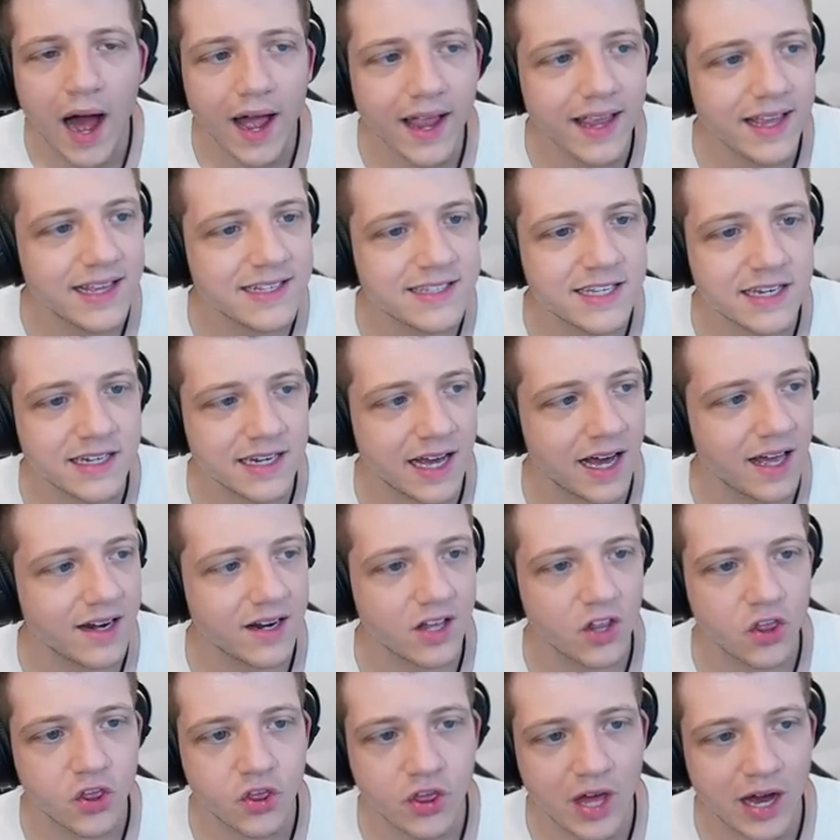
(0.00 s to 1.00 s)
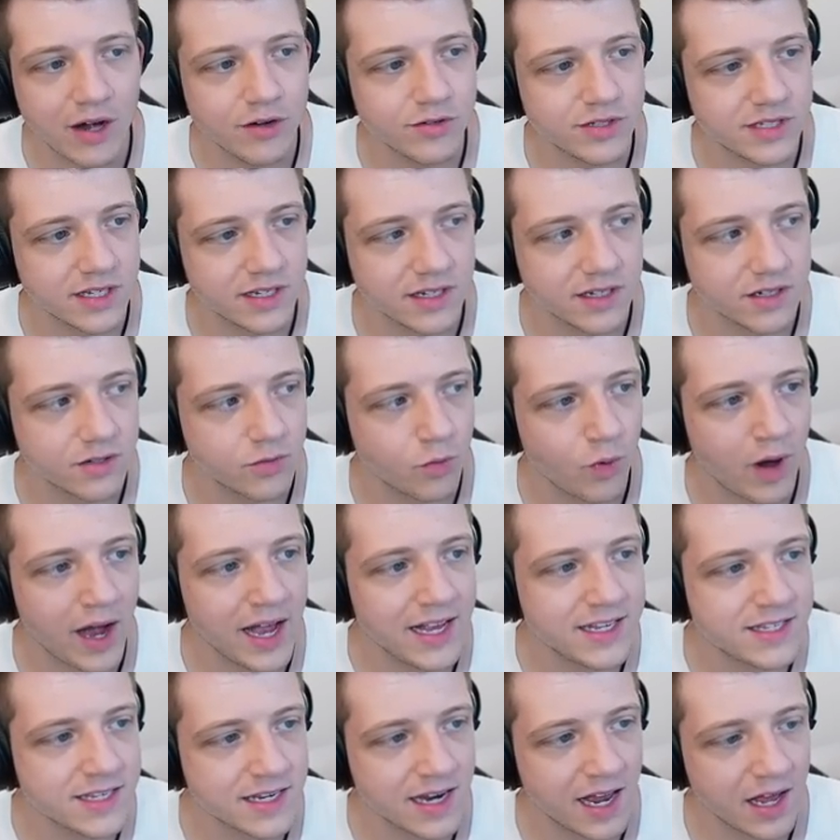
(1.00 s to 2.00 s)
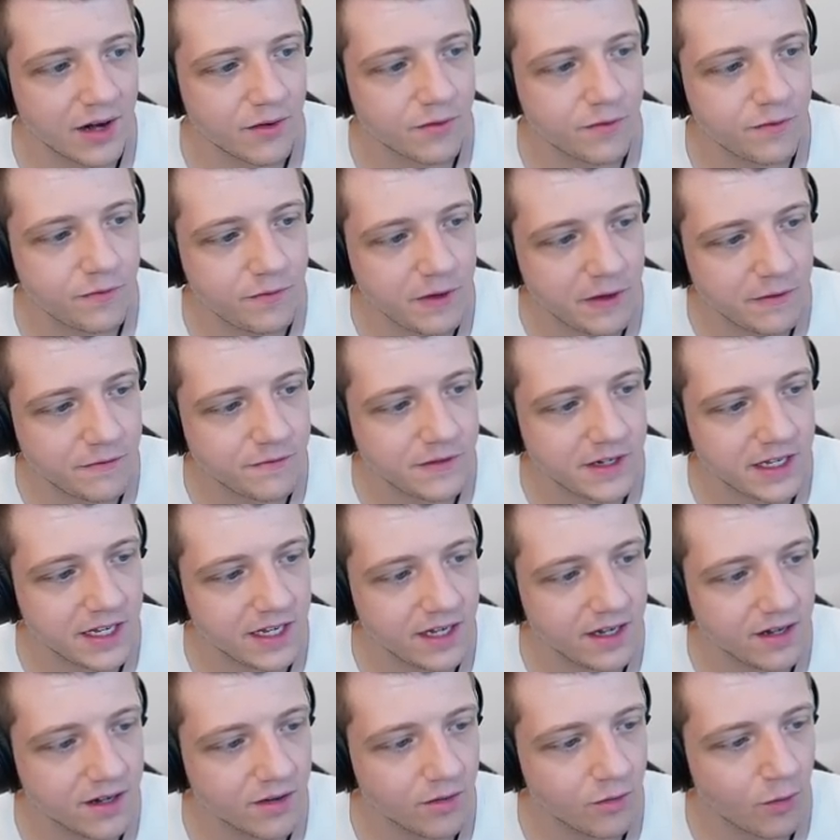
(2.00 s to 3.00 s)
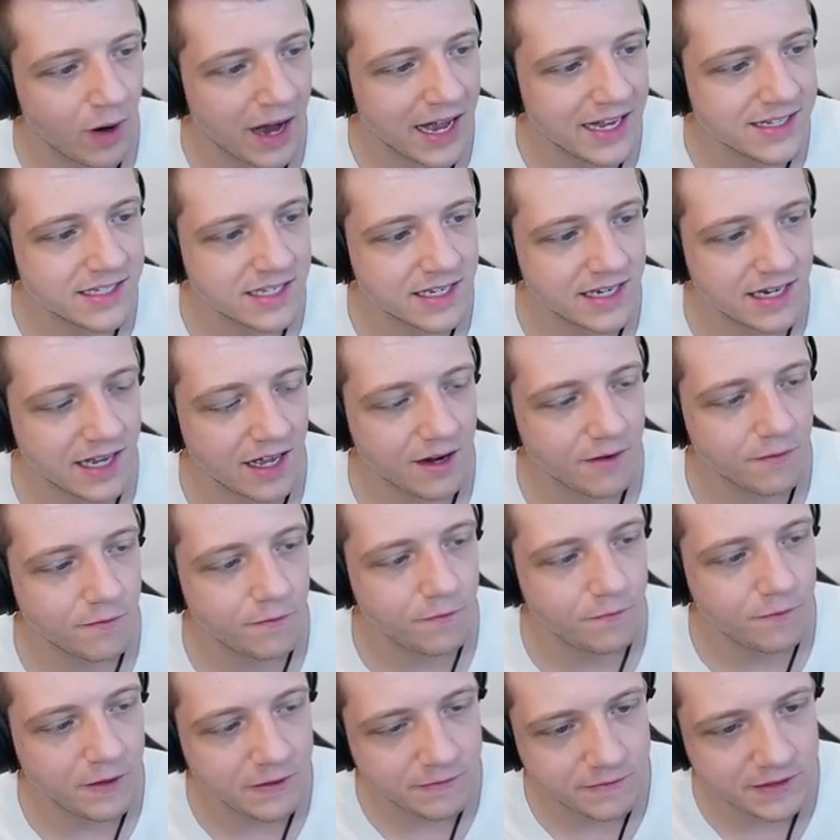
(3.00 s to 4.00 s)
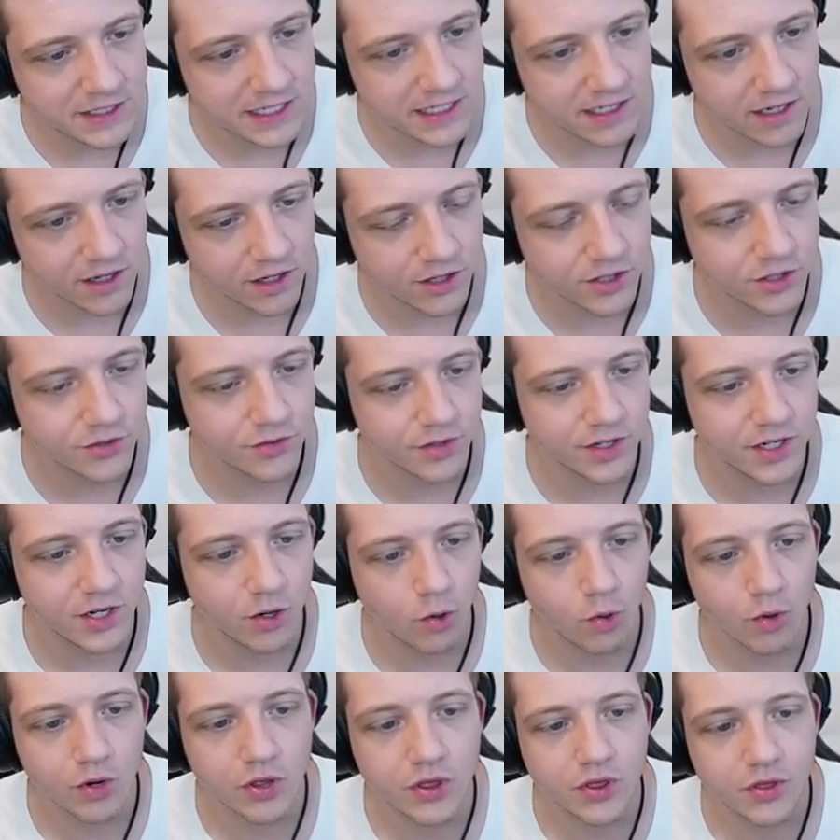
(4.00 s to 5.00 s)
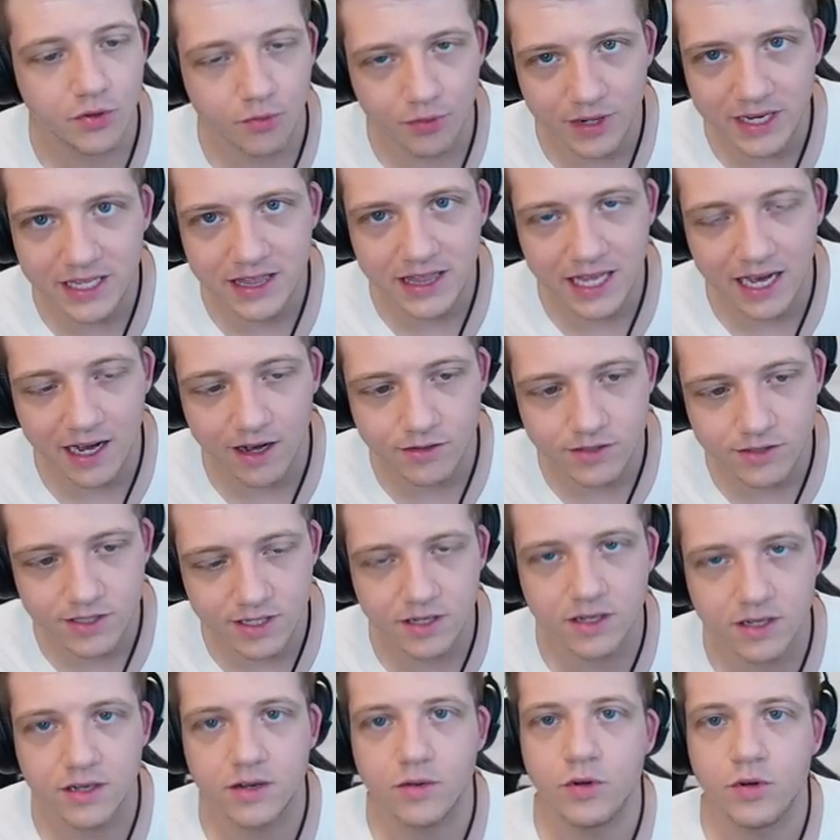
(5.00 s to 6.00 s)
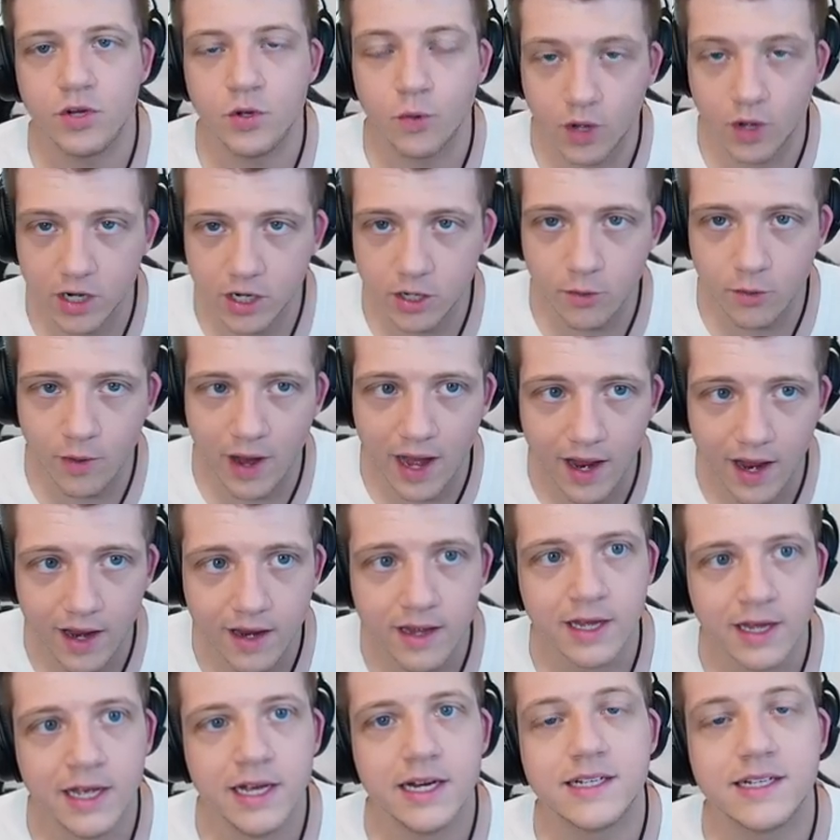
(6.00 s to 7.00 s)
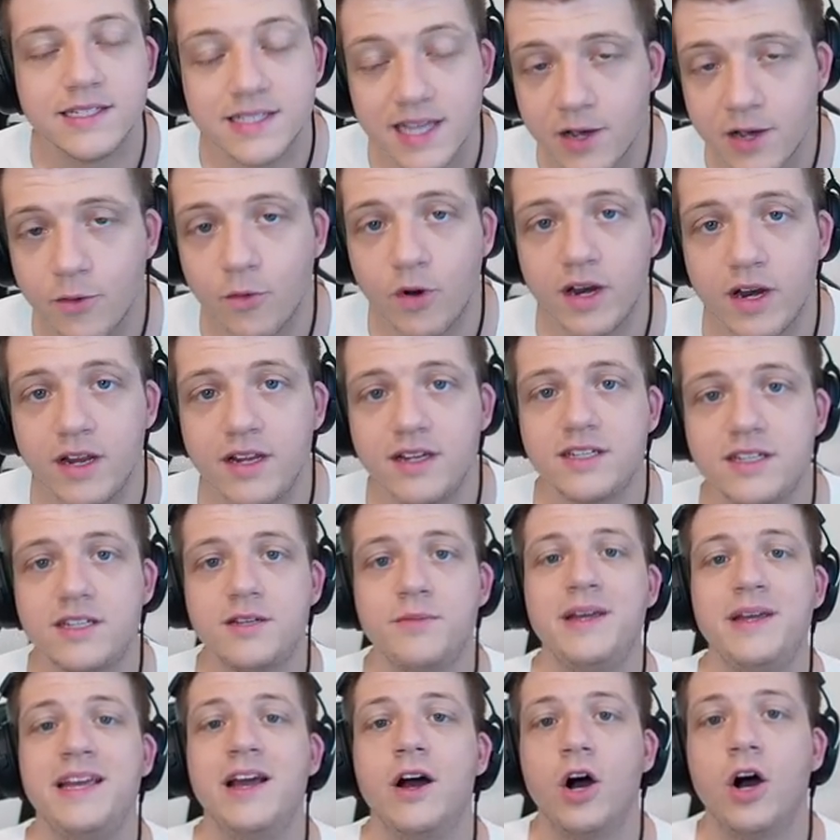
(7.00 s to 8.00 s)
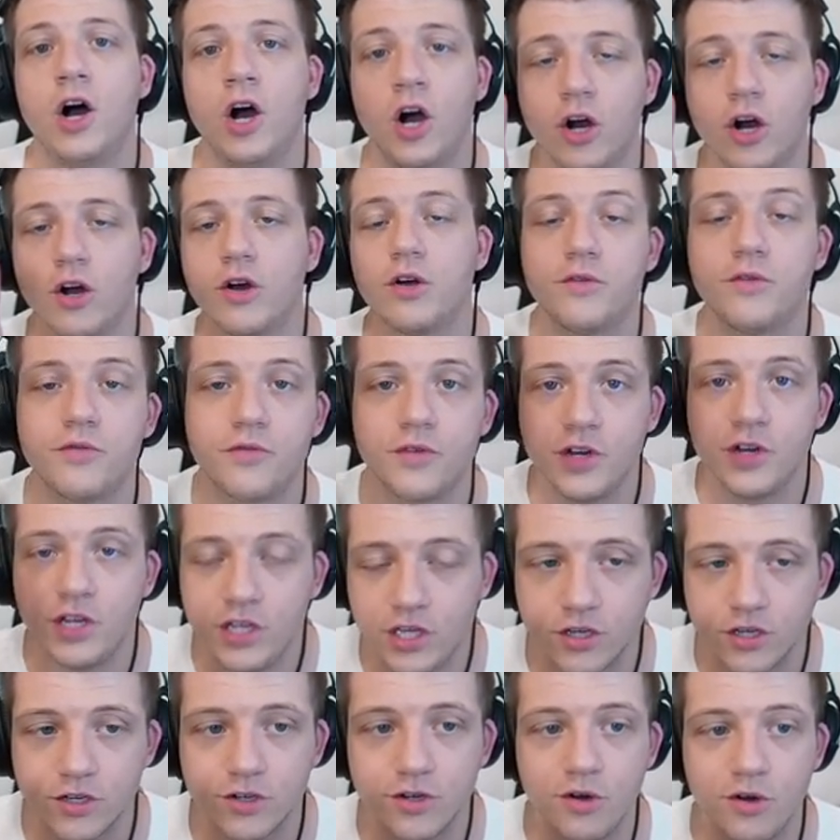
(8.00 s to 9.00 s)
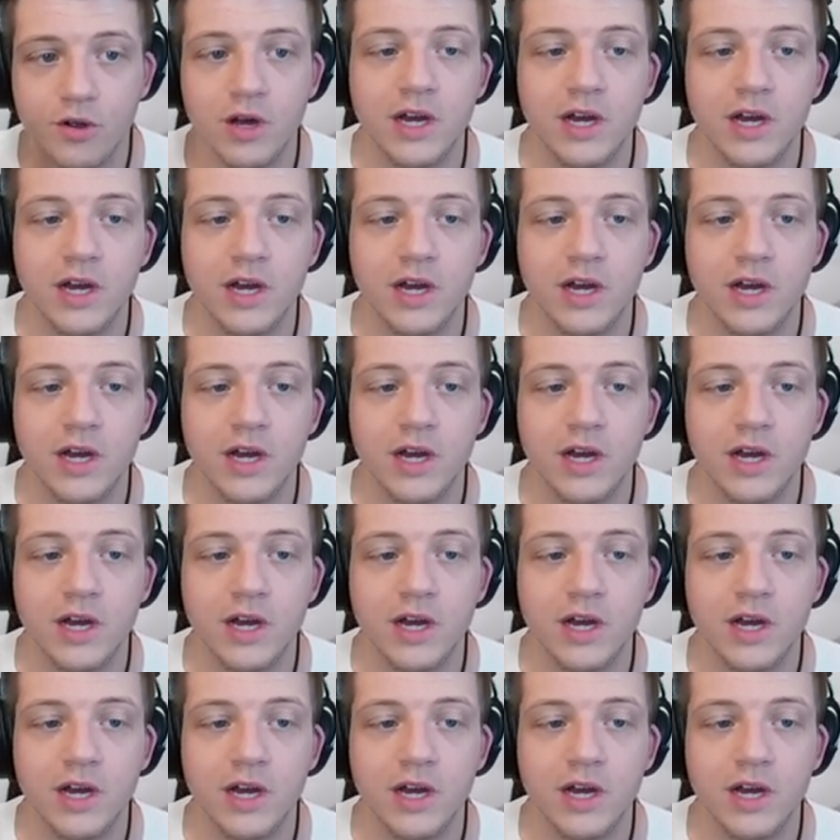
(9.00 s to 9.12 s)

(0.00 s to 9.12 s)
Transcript: is it not a thousand why is it not 50 why is it not 1500 or 3000 you want to know why because they want it to be hard for you